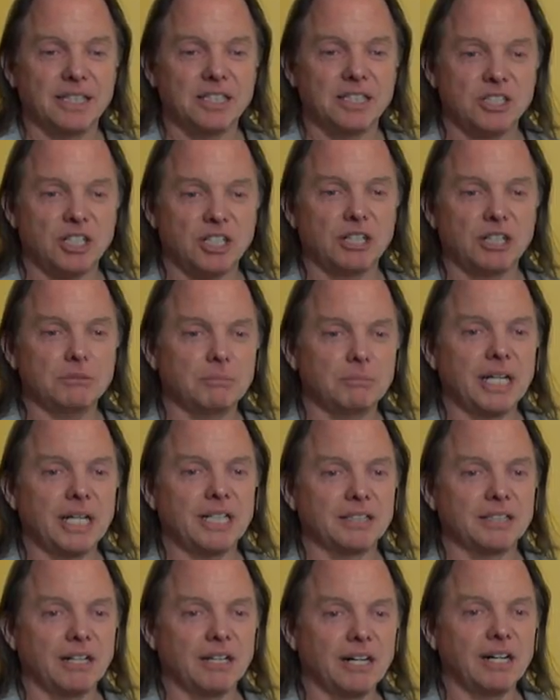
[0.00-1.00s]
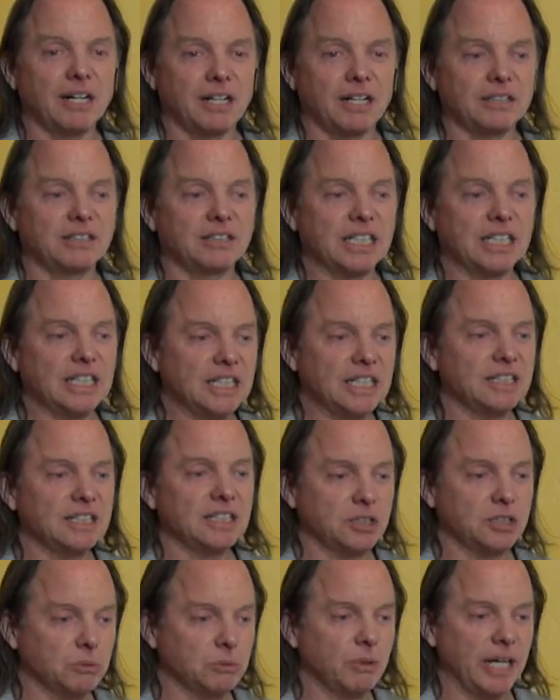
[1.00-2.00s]
don't make an R the
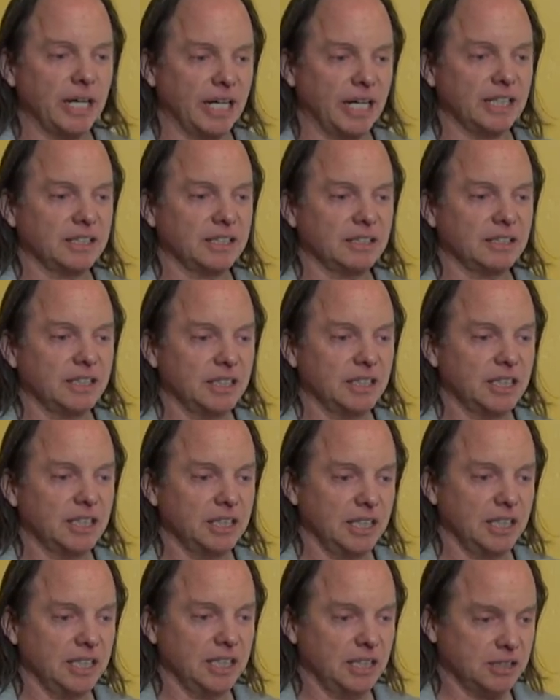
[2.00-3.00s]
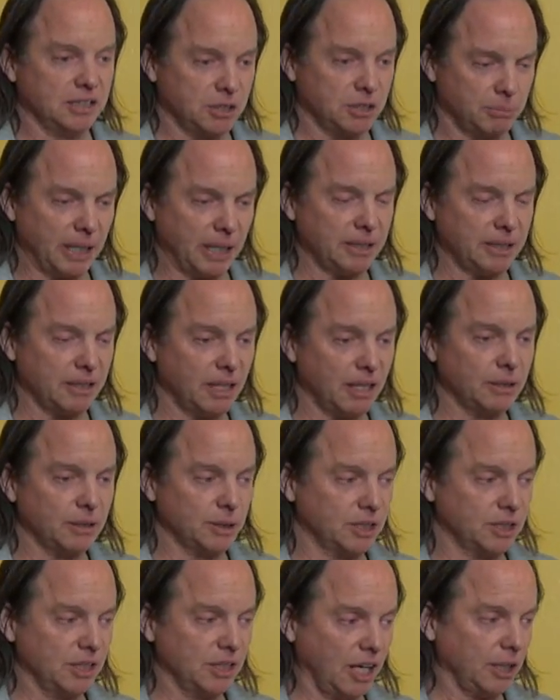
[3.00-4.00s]
English way. In Tibetan, R
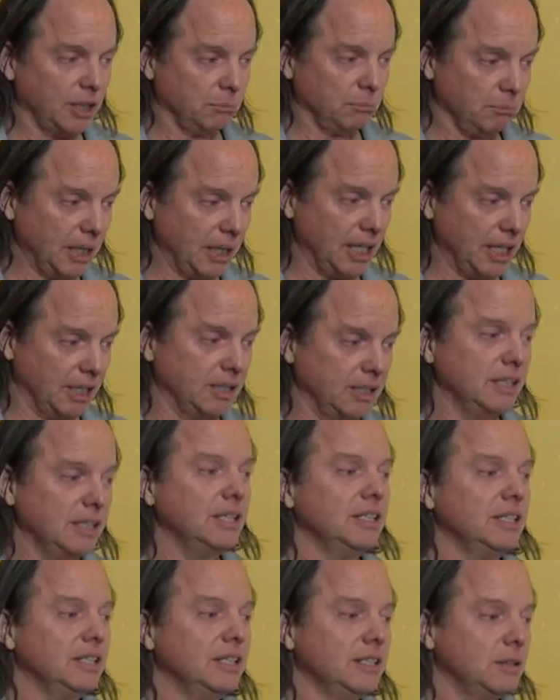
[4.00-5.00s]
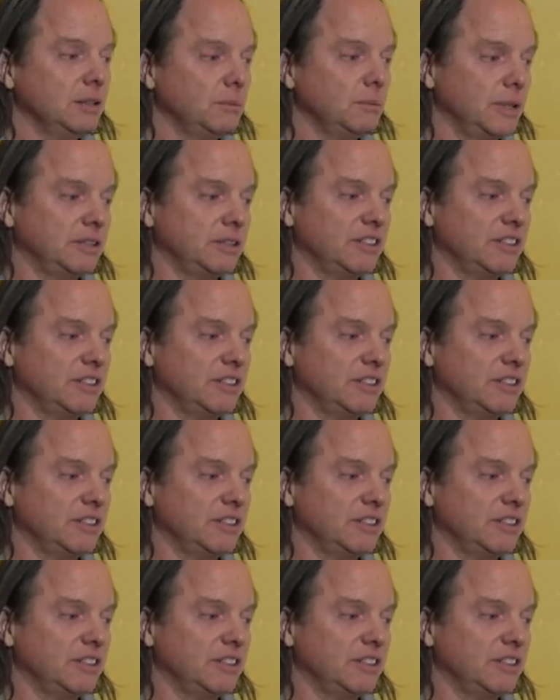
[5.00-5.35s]
is not made with